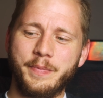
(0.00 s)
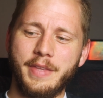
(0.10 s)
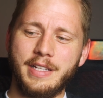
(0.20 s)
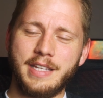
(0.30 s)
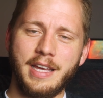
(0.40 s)

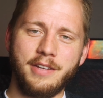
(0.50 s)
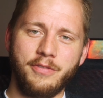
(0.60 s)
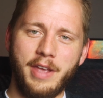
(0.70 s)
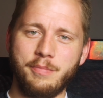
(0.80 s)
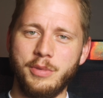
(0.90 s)
that's kind
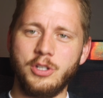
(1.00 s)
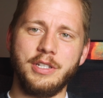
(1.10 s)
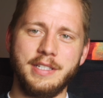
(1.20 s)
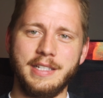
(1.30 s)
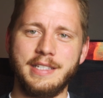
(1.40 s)
of
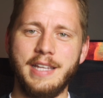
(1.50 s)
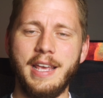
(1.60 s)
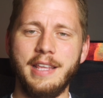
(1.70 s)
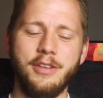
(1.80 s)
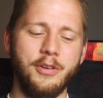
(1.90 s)
ambitious to
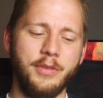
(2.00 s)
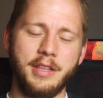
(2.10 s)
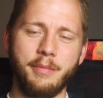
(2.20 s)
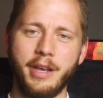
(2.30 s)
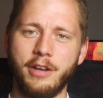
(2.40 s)
say, that
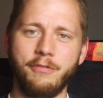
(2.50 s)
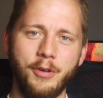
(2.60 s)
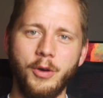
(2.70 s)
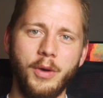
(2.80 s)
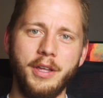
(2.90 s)
the
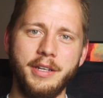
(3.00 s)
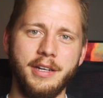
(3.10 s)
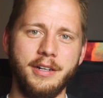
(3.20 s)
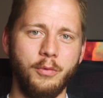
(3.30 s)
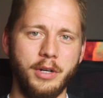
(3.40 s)
microphone quality
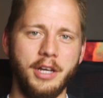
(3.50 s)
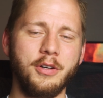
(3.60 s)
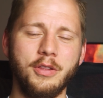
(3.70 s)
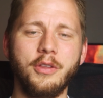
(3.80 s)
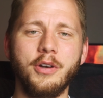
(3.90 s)
on a
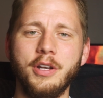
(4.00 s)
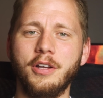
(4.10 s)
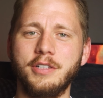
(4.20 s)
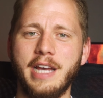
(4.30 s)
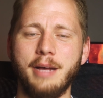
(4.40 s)

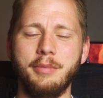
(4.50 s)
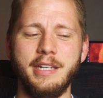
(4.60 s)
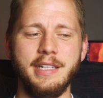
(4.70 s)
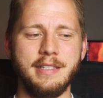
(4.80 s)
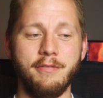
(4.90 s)
$130
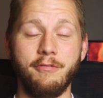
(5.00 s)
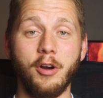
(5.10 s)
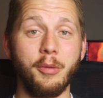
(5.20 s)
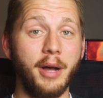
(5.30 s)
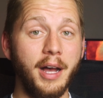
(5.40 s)
tablet isn't
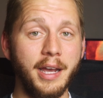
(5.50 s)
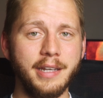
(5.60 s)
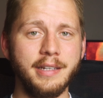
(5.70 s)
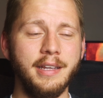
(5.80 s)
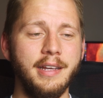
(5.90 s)
far
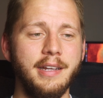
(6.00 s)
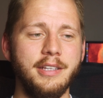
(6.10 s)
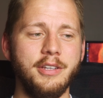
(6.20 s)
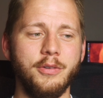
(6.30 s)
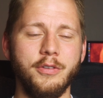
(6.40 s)
behind,
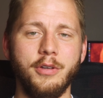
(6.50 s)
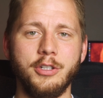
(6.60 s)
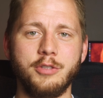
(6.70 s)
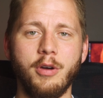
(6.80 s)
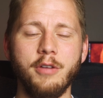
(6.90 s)
a
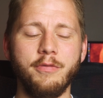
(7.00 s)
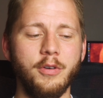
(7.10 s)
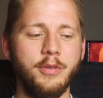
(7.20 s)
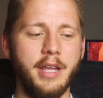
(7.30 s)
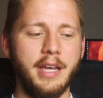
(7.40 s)

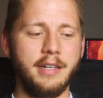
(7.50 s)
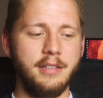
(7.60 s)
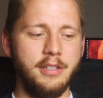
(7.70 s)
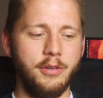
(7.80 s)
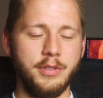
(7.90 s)
smartphone that,
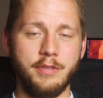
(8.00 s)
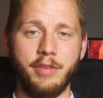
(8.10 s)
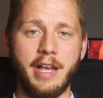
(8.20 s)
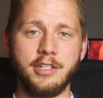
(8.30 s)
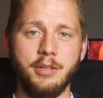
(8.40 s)
is
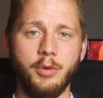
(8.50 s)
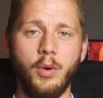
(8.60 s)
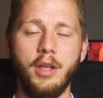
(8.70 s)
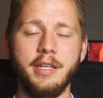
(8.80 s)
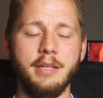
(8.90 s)
flagship
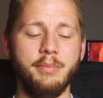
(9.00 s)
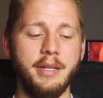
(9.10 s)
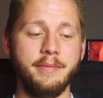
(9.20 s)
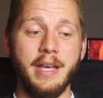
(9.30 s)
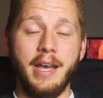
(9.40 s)
quality,
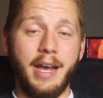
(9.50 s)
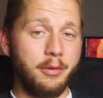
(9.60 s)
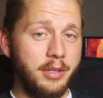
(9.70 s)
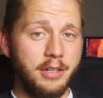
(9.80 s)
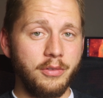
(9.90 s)
but I
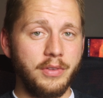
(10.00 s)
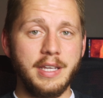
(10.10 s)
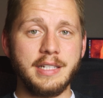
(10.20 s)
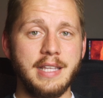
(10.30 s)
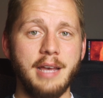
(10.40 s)
really don't
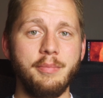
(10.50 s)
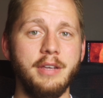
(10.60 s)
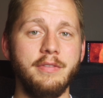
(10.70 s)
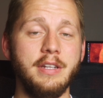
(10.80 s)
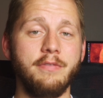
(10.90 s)
think it's that
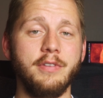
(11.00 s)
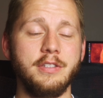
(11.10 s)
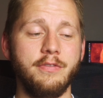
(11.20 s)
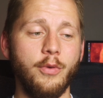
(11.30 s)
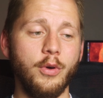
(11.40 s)
big of a
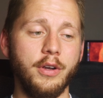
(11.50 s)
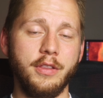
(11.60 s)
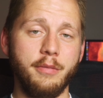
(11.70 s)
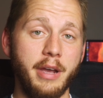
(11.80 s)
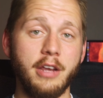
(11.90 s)
difference for
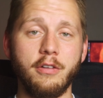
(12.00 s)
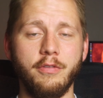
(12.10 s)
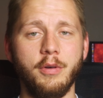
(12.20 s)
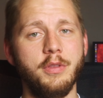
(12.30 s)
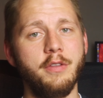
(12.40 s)
the
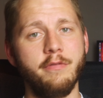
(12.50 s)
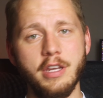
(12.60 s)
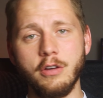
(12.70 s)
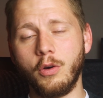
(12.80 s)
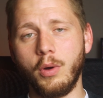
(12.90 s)
microphone. The
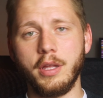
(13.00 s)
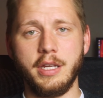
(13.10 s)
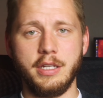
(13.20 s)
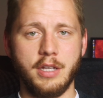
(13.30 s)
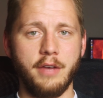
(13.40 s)
video
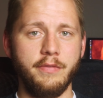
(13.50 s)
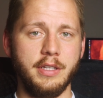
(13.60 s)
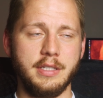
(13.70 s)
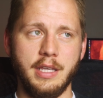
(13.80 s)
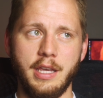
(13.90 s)
quality is
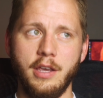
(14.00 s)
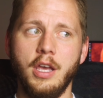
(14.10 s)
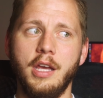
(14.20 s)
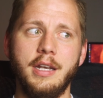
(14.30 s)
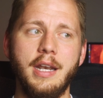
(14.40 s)
obviously
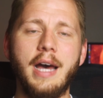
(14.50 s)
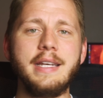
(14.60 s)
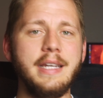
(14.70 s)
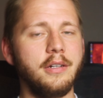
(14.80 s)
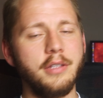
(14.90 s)

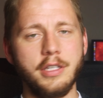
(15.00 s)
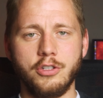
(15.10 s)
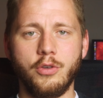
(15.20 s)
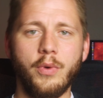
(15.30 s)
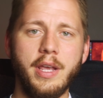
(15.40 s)
not nearly
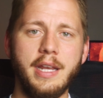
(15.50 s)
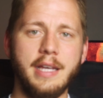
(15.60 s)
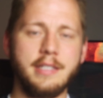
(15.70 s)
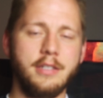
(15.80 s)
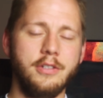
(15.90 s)
as great
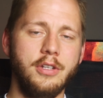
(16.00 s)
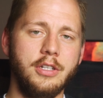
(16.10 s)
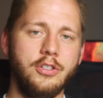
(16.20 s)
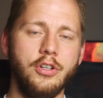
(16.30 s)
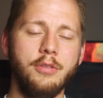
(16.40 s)
as
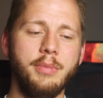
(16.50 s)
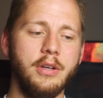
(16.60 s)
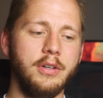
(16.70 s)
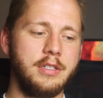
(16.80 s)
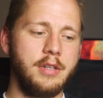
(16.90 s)
it should be,
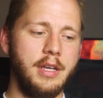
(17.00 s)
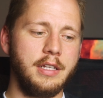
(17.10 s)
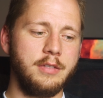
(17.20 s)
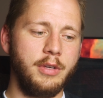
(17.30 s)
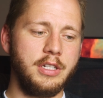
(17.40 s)
or
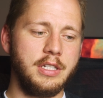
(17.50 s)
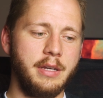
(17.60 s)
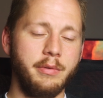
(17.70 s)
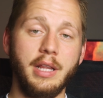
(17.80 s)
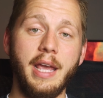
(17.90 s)
as much as
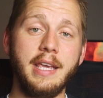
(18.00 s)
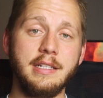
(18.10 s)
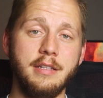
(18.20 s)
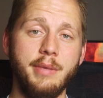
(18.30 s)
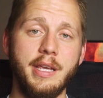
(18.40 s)
I would like
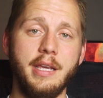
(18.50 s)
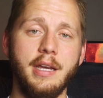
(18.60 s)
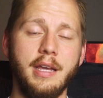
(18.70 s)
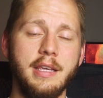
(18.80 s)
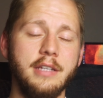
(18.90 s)
it to be.
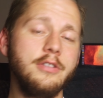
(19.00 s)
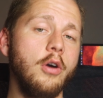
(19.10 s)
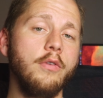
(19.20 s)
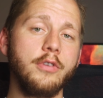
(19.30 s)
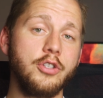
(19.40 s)
I think it's
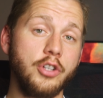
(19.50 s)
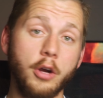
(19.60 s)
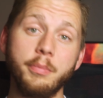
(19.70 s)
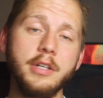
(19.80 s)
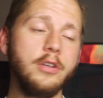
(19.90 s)
over
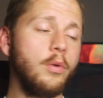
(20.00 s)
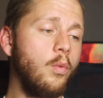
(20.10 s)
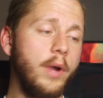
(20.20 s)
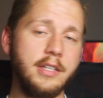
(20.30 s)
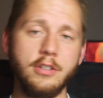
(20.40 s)
sharpened
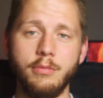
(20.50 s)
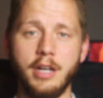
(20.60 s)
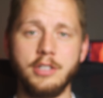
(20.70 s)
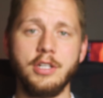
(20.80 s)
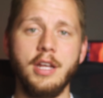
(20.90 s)
way too
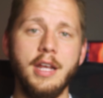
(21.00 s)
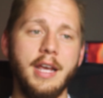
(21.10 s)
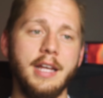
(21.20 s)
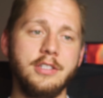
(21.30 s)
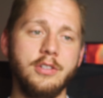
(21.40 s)
much,
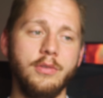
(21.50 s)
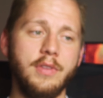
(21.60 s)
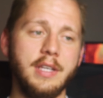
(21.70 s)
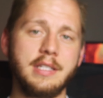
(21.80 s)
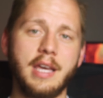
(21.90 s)
and so
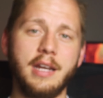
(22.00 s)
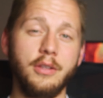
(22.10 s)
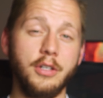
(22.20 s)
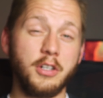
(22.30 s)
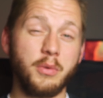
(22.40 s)
things kind
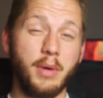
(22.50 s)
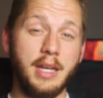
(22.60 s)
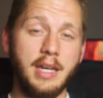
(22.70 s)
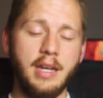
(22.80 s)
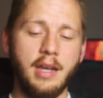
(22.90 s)
of look
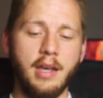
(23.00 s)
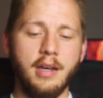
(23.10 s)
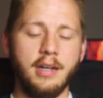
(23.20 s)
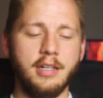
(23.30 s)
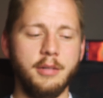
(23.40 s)
grainy.
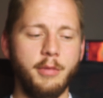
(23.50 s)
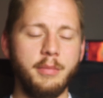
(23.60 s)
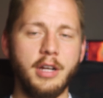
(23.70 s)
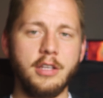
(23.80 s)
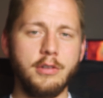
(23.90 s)

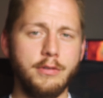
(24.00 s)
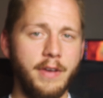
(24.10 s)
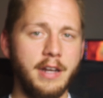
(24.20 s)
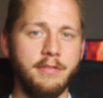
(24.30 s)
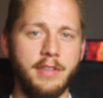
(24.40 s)
I'm not a huge
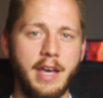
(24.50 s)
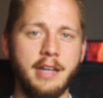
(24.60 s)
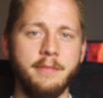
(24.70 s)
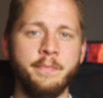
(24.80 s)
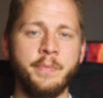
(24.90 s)
fan of that.